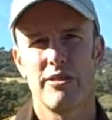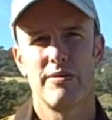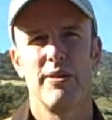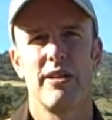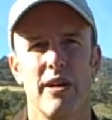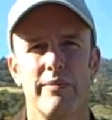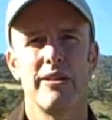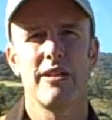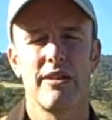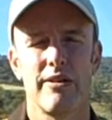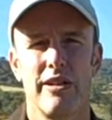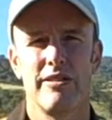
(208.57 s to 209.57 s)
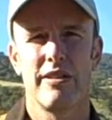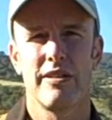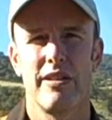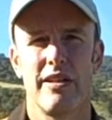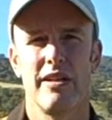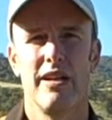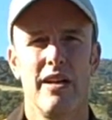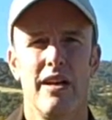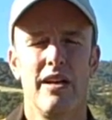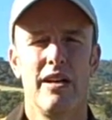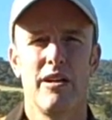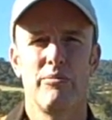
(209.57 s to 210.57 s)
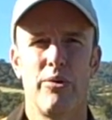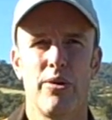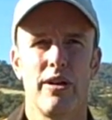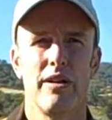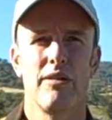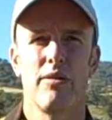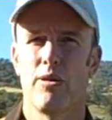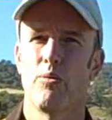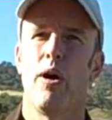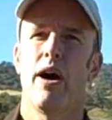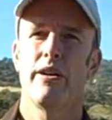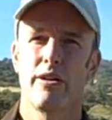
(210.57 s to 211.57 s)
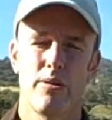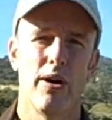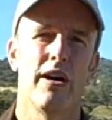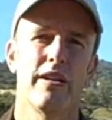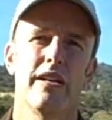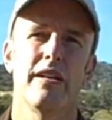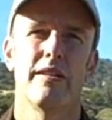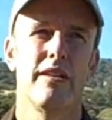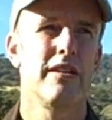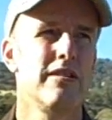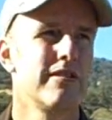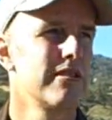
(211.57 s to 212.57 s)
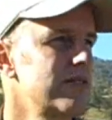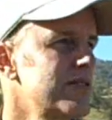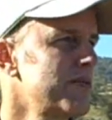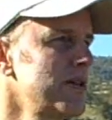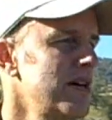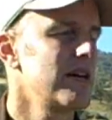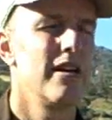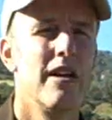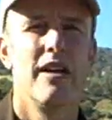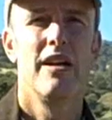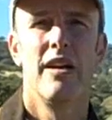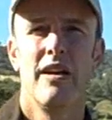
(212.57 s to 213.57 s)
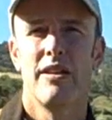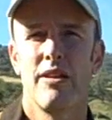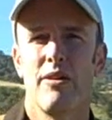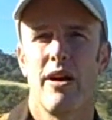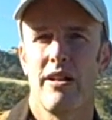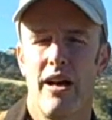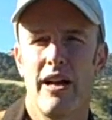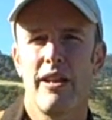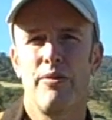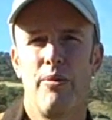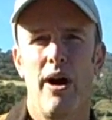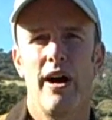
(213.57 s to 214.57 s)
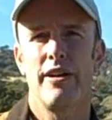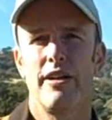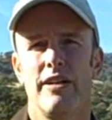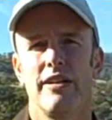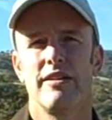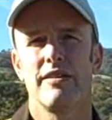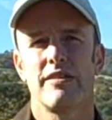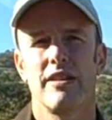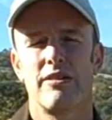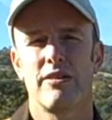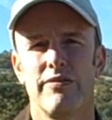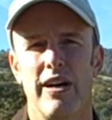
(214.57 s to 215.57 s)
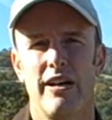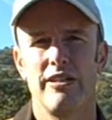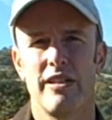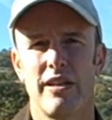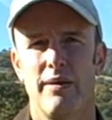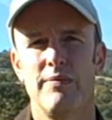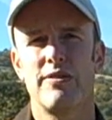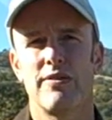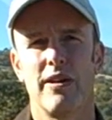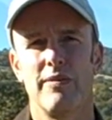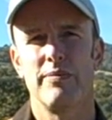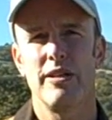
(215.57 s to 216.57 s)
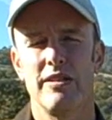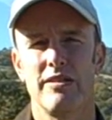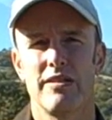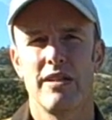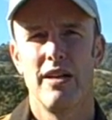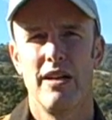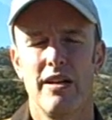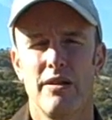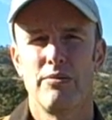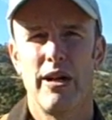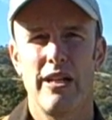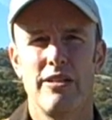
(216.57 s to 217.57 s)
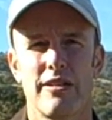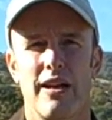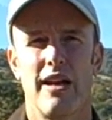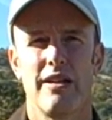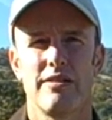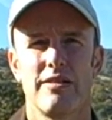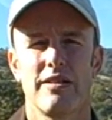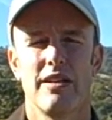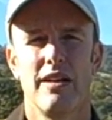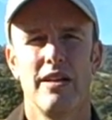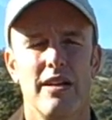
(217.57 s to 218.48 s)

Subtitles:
which is becoming increasingly important, or water quality. This is where a lot of the water in the Central Valley comes from, these rangelands.